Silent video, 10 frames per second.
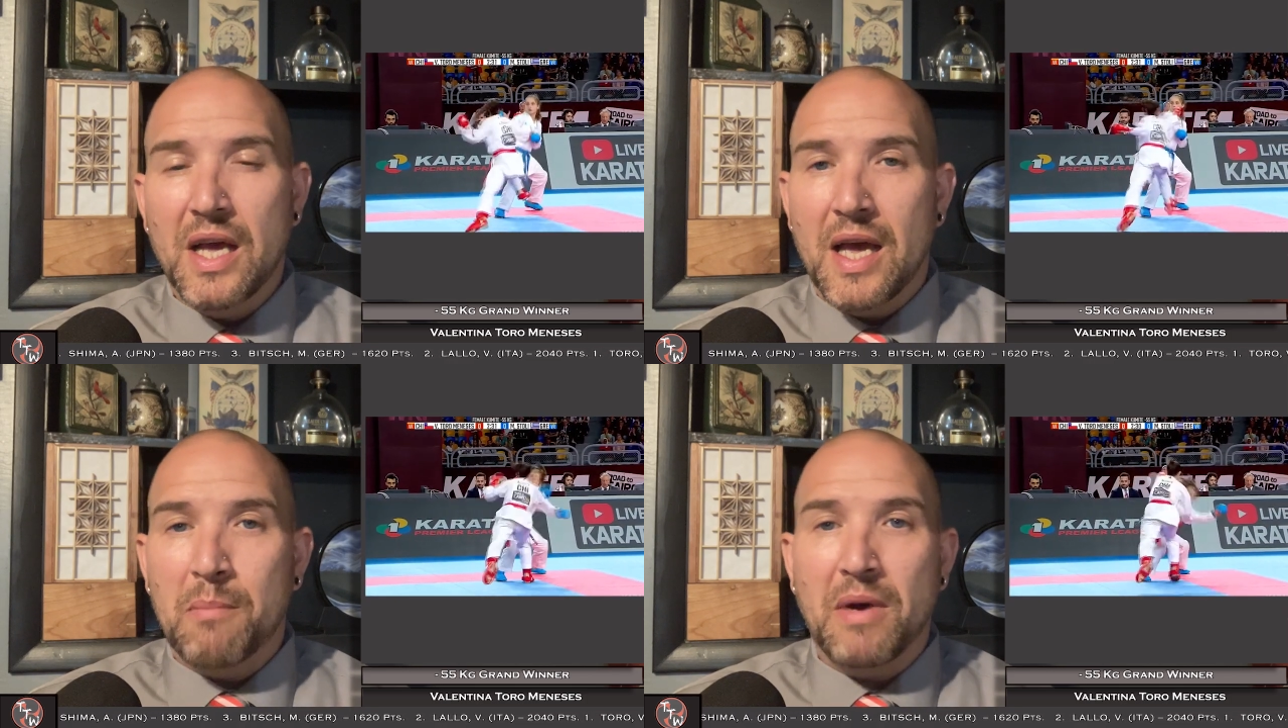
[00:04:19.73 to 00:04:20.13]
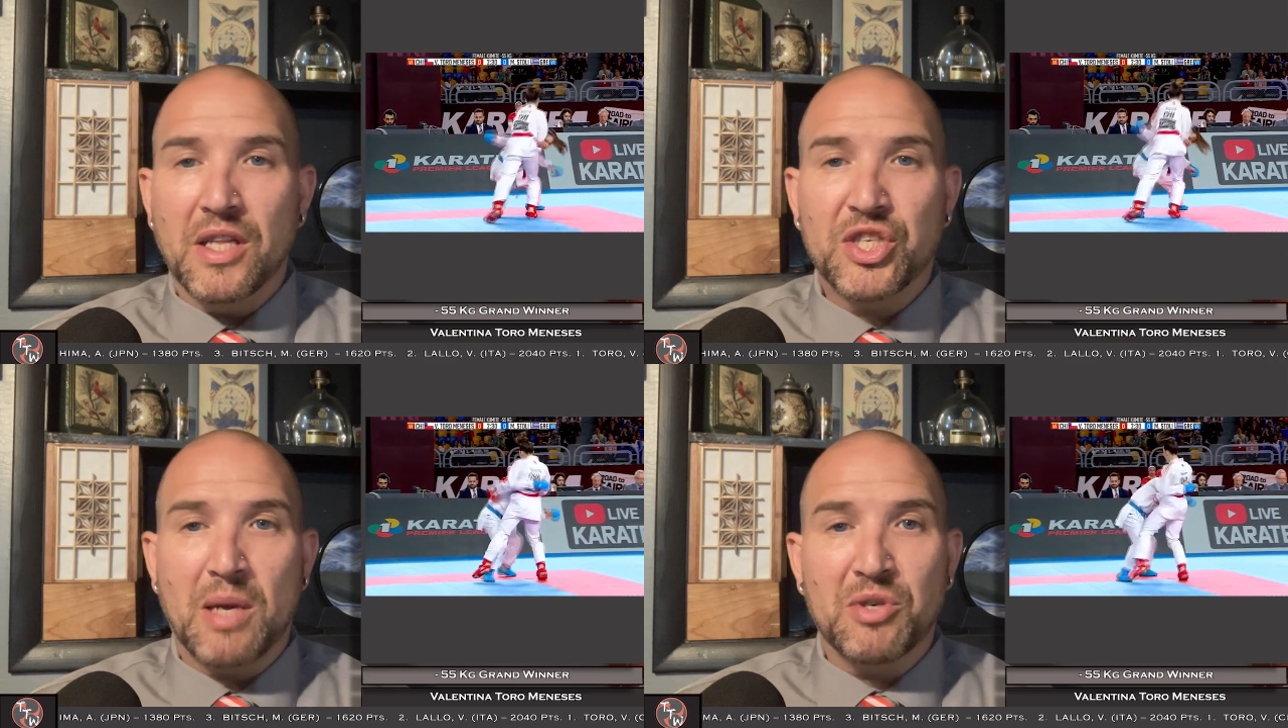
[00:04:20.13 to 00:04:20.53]
and
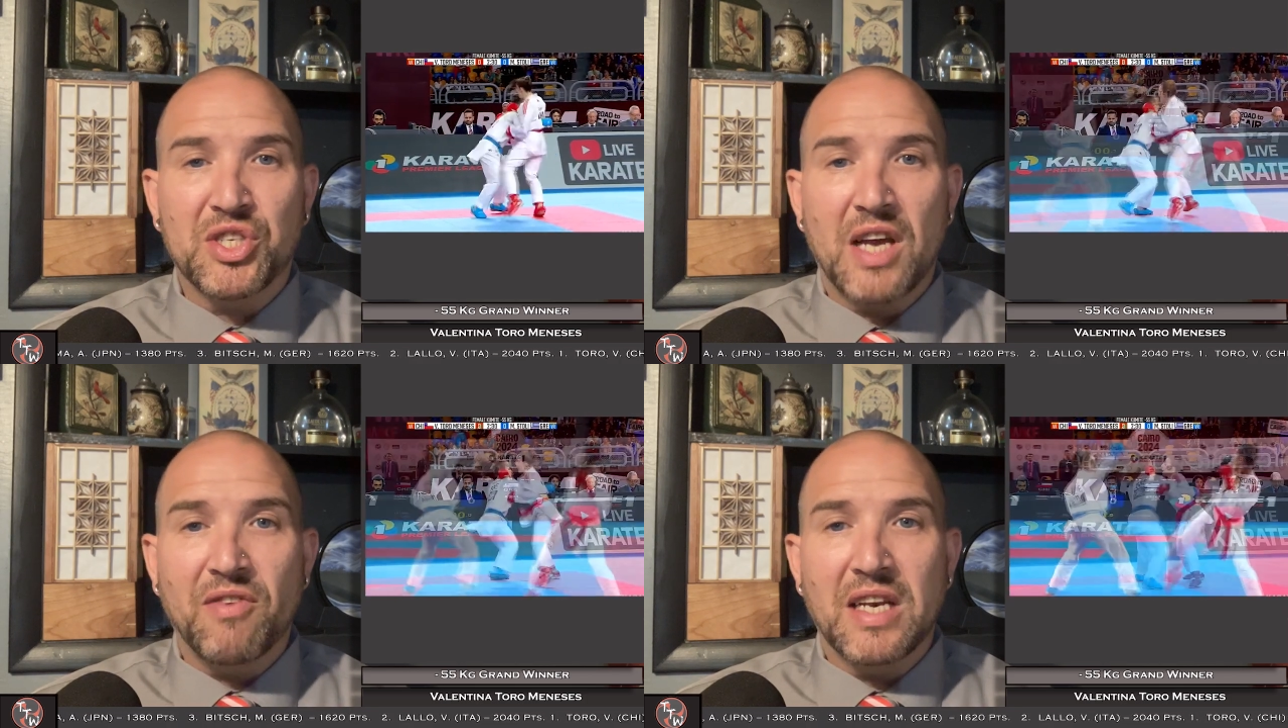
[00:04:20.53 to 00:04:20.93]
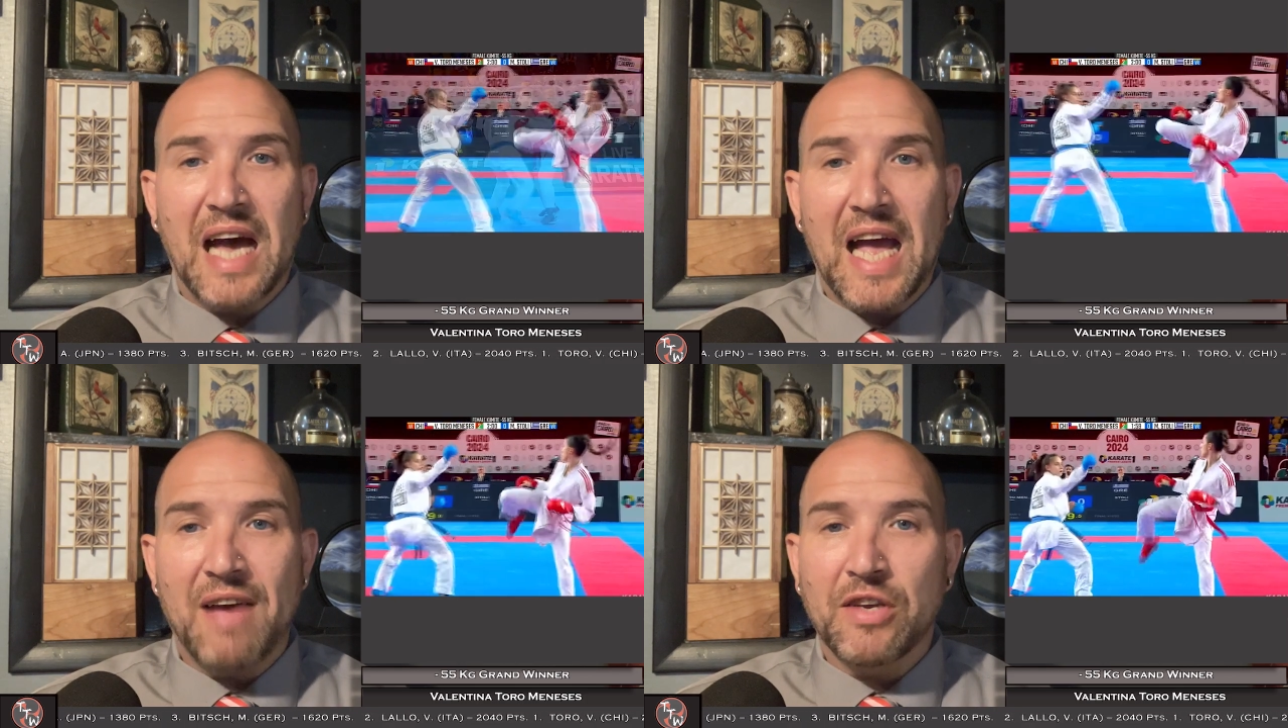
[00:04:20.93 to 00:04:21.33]
Bella Shemesheva
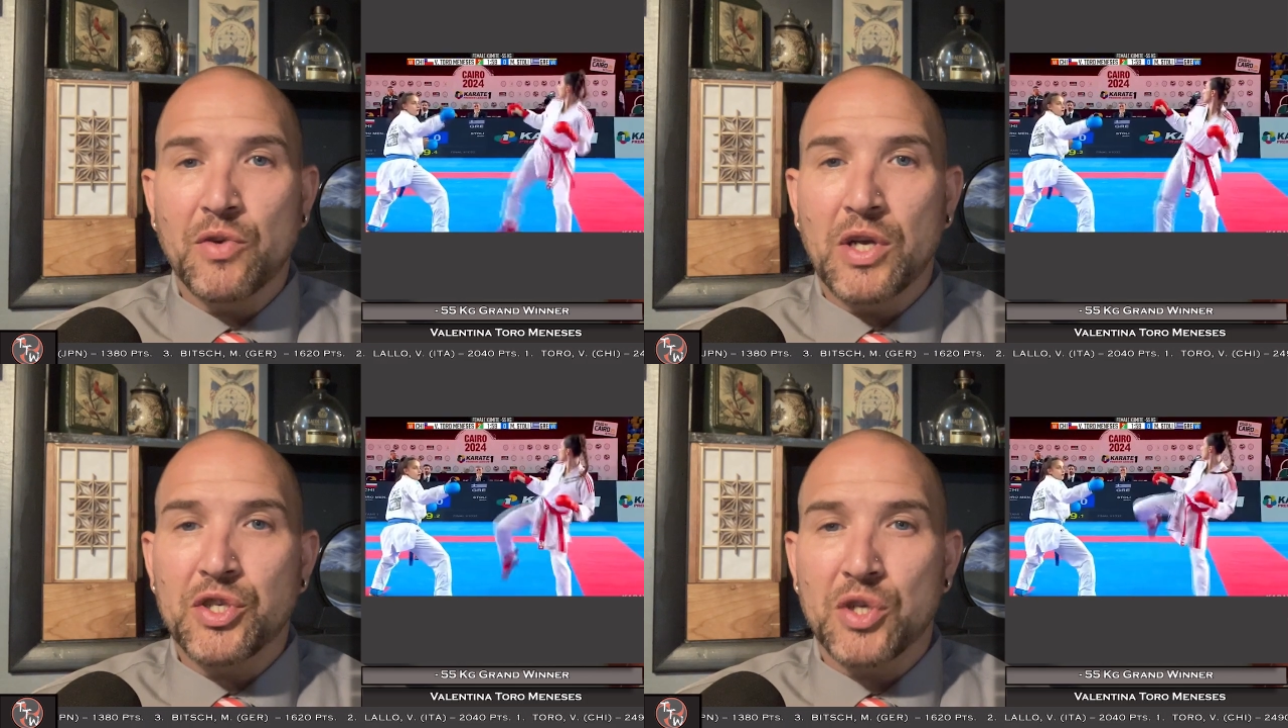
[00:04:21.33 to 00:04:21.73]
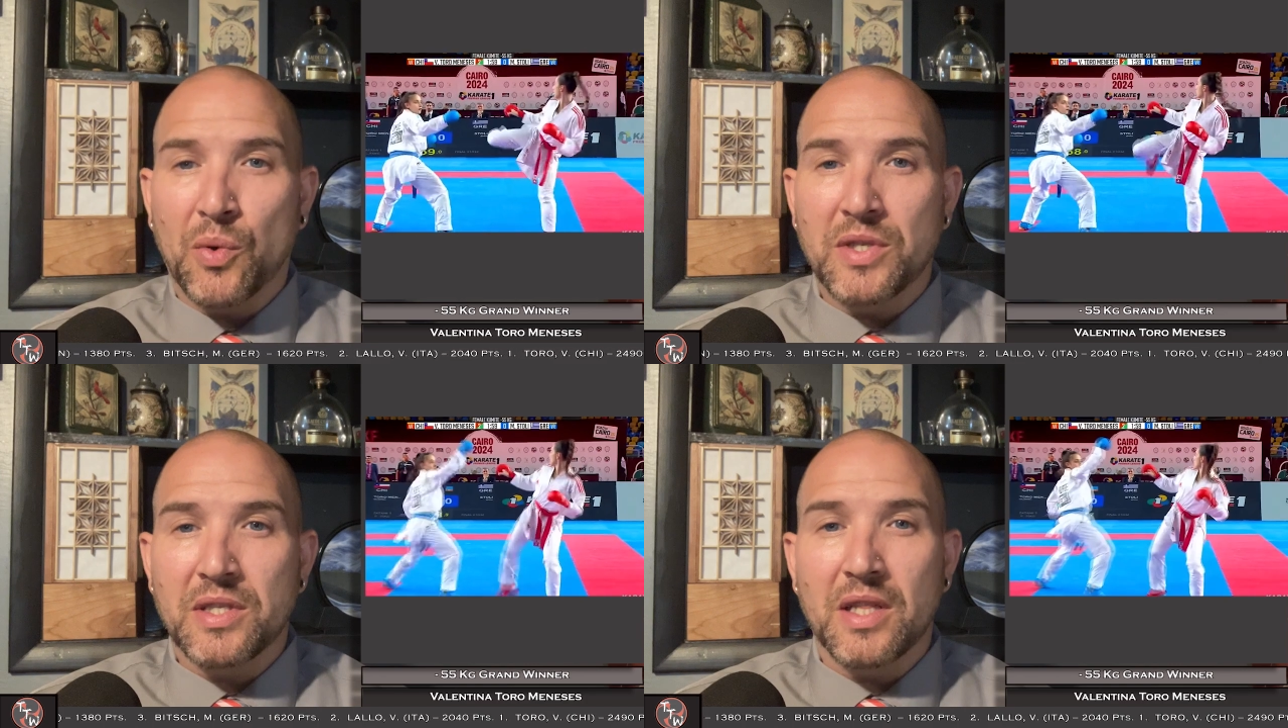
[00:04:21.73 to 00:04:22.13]
not having great
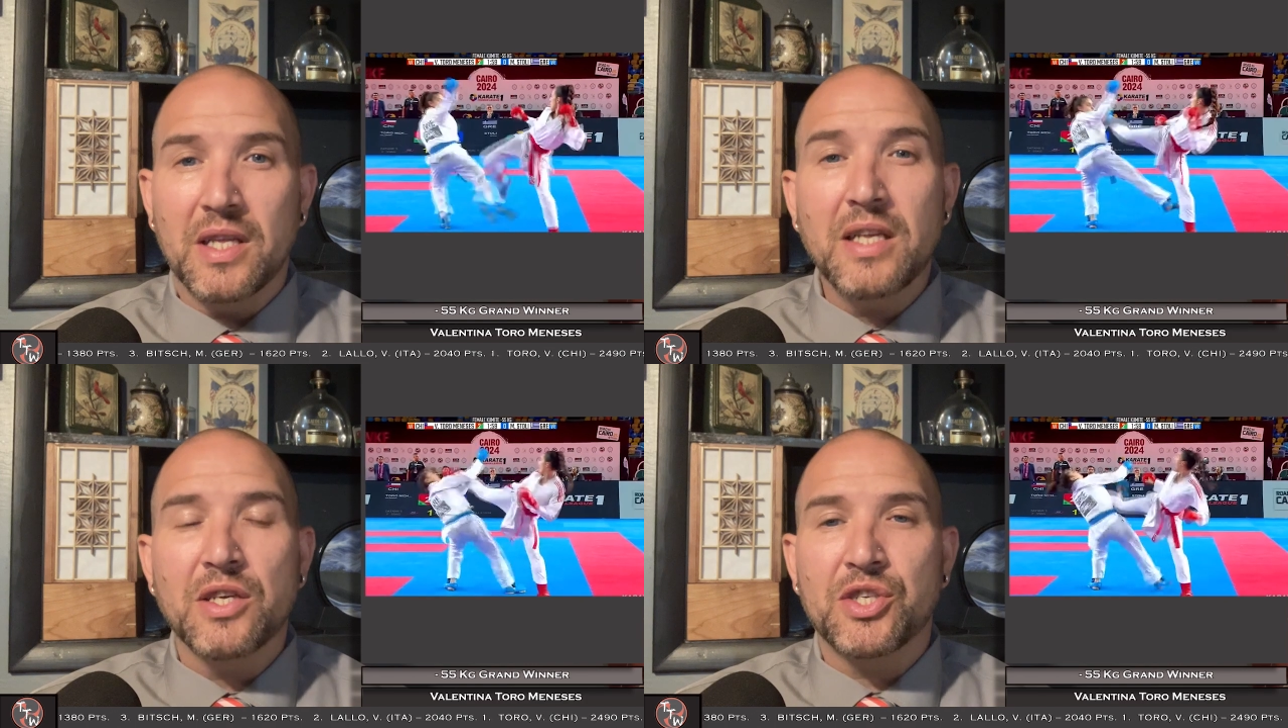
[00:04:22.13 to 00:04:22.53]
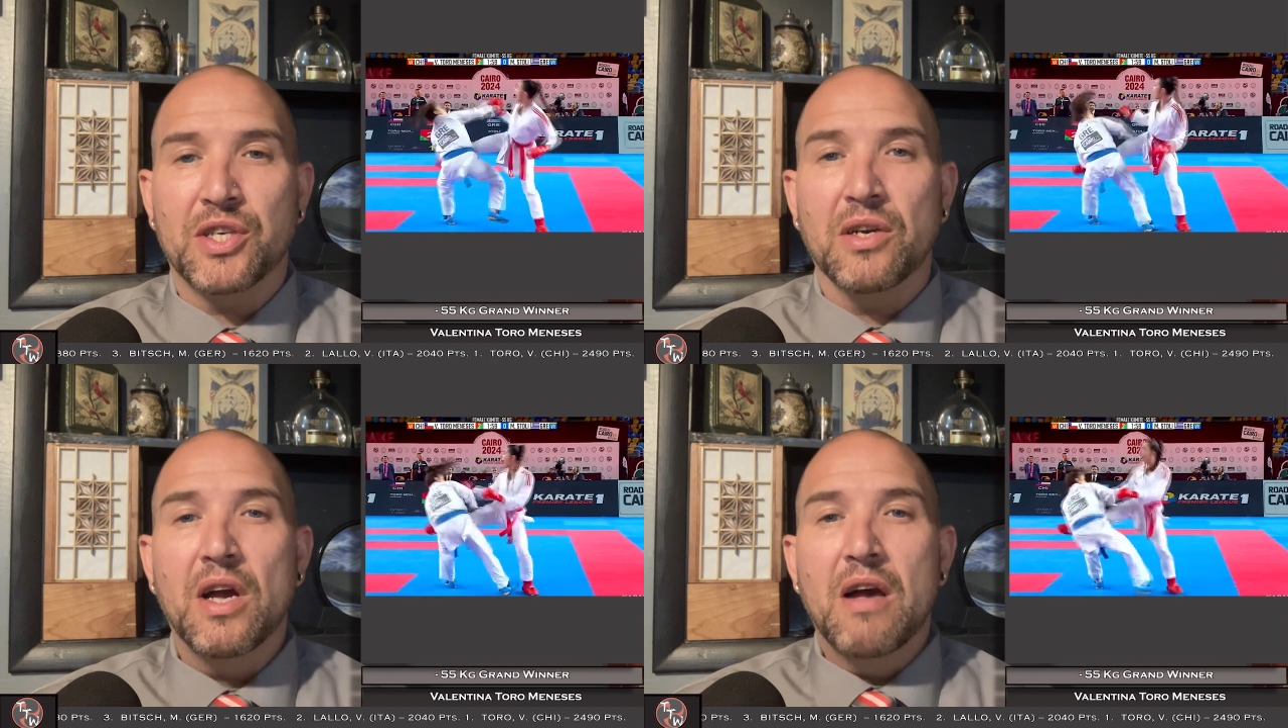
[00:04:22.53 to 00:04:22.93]
showings in the league this
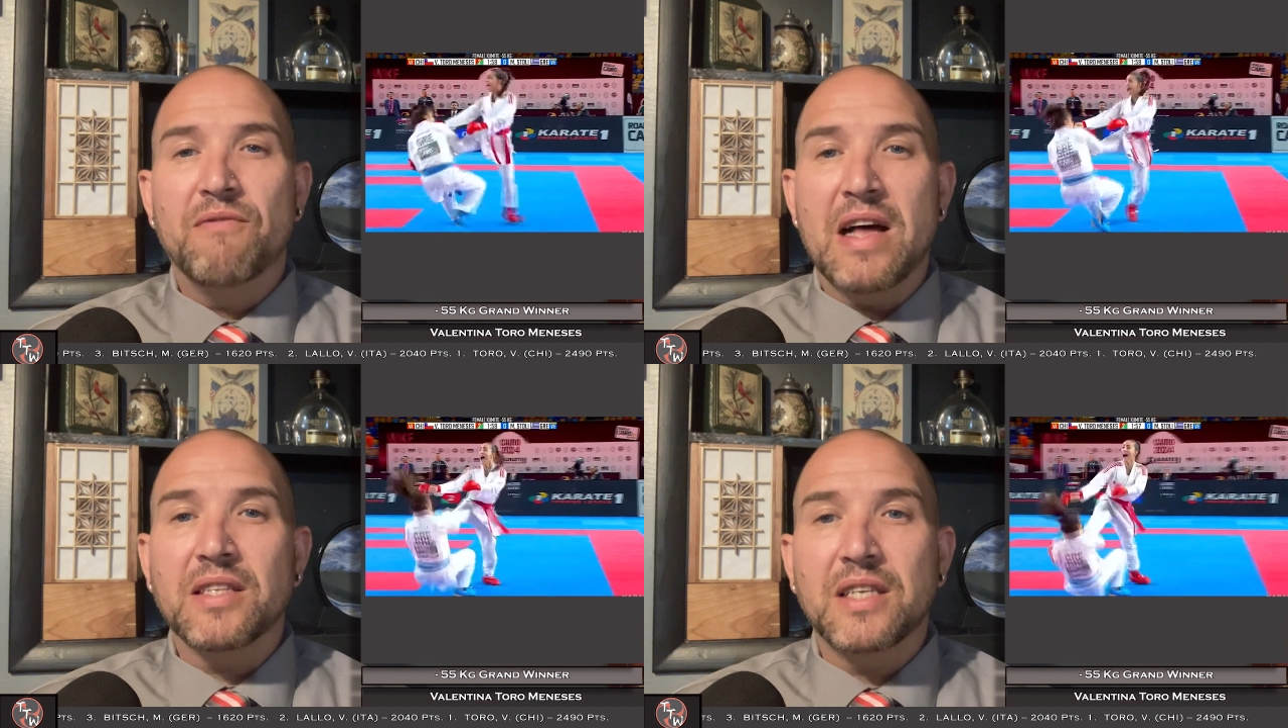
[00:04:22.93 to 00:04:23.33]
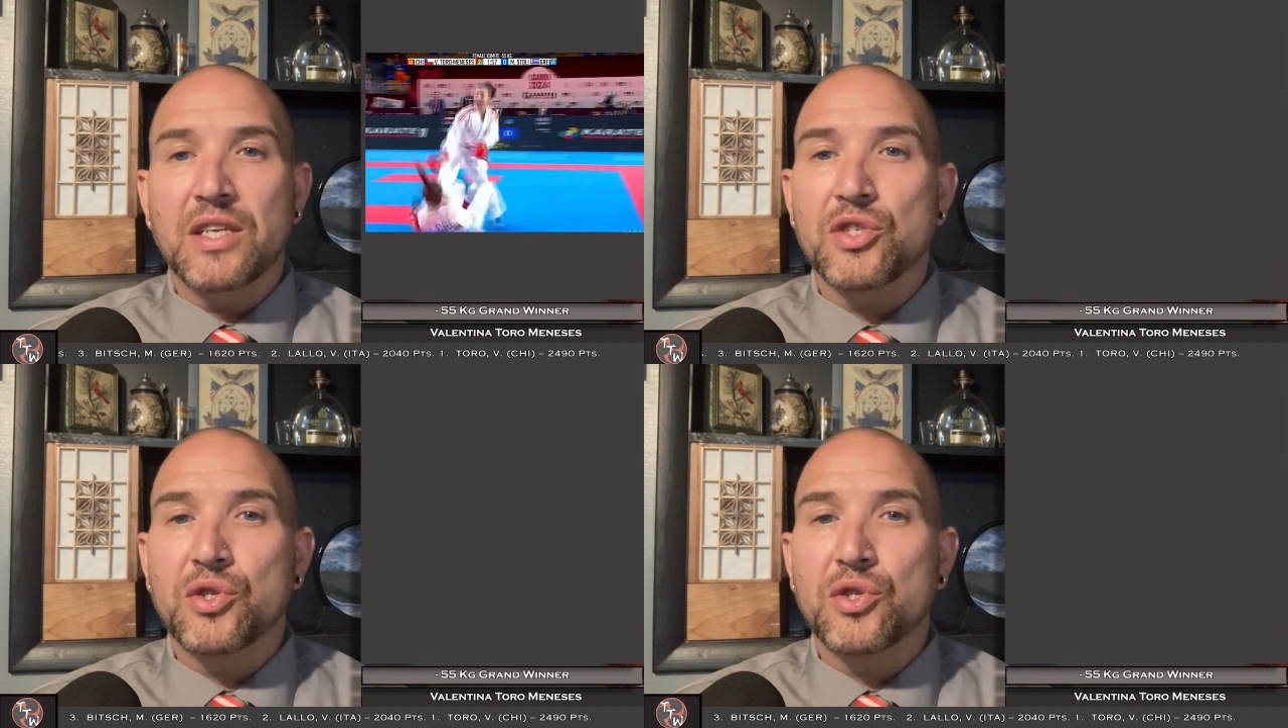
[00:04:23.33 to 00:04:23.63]
year, Valentina's